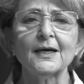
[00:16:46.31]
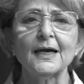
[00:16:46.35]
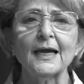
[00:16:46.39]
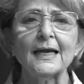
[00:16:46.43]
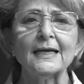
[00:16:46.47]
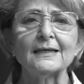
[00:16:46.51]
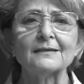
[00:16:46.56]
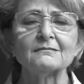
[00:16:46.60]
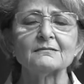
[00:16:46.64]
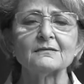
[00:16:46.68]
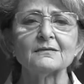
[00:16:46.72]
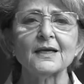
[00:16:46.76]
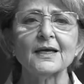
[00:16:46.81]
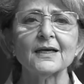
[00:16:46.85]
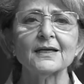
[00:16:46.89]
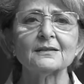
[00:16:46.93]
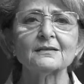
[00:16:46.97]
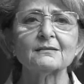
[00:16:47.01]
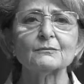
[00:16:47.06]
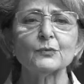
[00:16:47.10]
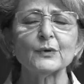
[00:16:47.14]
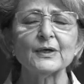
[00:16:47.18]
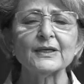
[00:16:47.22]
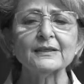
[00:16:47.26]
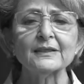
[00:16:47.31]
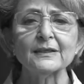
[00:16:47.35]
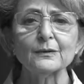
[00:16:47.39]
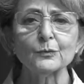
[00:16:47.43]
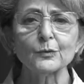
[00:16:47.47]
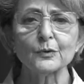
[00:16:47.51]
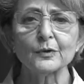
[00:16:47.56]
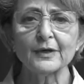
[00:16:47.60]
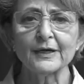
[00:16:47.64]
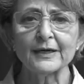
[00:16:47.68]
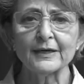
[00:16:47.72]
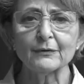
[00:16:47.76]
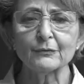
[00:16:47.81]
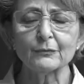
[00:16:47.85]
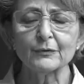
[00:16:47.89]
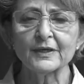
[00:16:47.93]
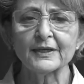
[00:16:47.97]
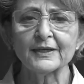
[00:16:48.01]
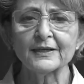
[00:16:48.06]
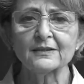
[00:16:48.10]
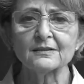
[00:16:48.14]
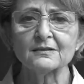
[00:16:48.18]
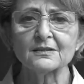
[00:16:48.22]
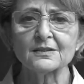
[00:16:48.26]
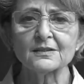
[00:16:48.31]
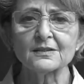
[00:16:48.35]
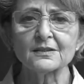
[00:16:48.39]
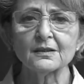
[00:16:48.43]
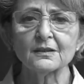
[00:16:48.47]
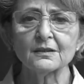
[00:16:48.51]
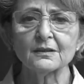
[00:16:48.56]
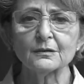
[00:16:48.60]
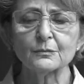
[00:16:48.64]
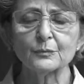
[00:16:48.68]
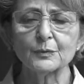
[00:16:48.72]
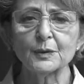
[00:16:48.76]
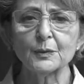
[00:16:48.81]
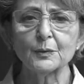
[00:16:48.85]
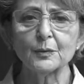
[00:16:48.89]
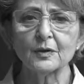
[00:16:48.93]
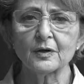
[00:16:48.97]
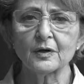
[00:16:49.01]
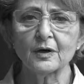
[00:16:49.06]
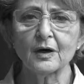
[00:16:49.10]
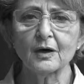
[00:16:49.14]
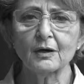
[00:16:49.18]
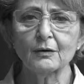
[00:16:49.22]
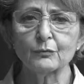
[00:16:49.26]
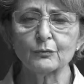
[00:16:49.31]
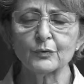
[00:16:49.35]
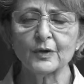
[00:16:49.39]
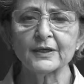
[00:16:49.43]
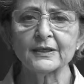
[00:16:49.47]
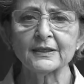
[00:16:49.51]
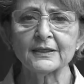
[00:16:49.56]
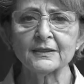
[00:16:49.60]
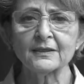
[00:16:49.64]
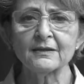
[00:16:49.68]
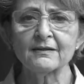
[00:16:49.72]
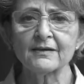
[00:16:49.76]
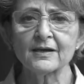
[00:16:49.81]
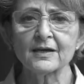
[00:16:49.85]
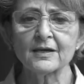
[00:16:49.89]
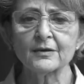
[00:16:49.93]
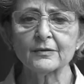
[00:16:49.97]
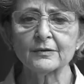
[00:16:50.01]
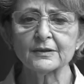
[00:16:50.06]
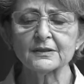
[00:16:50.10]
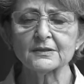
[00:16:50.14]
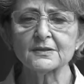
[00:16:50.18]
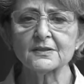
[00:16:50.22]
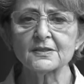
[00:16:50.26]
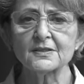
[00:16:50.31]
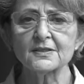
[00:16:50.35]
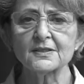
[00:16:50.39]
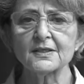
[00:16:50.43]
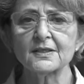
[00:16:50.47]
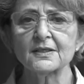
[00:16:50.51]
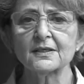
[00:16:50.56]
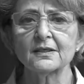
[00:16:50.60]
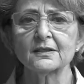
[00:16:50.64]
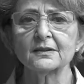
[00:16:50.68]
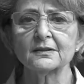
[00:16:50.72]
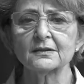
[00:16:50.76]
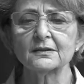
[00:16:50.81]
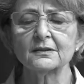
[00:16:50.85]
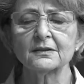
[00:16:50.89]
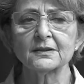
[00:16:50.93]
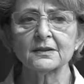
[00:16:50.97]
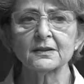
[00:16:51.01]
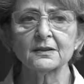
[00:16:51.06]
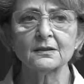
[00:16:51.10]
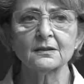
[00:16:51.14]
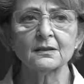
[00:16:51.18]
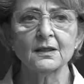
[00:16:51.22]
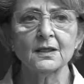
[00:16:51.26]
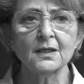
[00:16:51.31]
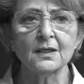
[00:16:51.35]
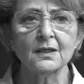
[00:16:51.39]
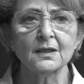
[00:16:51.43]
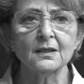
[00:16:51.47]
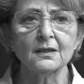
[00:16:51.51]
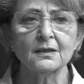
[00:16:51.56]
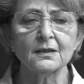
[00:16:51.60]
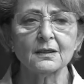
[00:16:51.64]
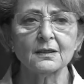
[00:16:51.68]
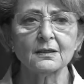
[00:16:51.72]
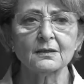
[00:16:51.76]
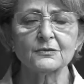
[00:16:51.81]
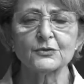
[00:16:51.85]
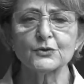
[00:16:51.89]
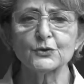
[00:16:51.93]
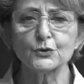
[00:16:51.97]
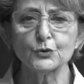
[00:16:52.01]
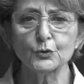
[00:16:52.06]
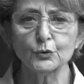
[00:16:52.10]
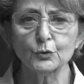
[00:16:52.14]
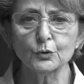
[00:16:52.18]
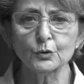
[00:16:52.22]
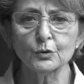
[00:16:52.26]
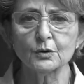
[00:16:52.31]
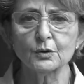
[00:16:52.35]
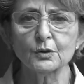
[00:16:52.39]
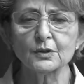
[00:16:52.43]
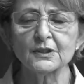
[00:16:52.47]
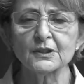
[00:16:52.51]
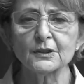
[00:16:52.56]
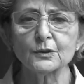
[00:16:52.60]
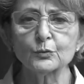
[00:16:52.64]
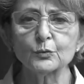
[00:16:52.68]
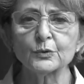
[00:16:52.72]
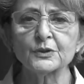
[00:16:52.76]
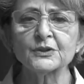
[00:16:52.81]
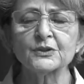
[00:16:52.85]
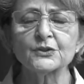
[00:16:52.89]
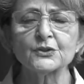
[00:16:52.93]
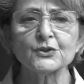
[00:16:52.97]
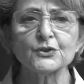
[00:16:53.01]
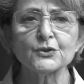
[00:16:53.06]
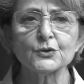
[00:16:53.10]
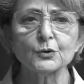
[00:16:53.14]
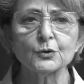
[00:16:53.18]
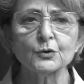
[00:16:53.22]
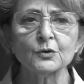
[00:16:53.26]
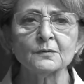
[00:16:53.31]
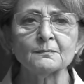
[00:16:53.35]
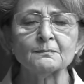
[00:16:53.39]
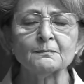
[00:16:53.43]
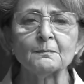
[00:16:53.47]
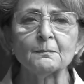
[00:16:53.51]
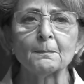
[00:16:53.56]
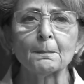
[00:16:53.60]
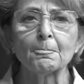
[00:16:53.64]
And when there were air raids, we would all run in there and sit on a little stool, a little wooden stool,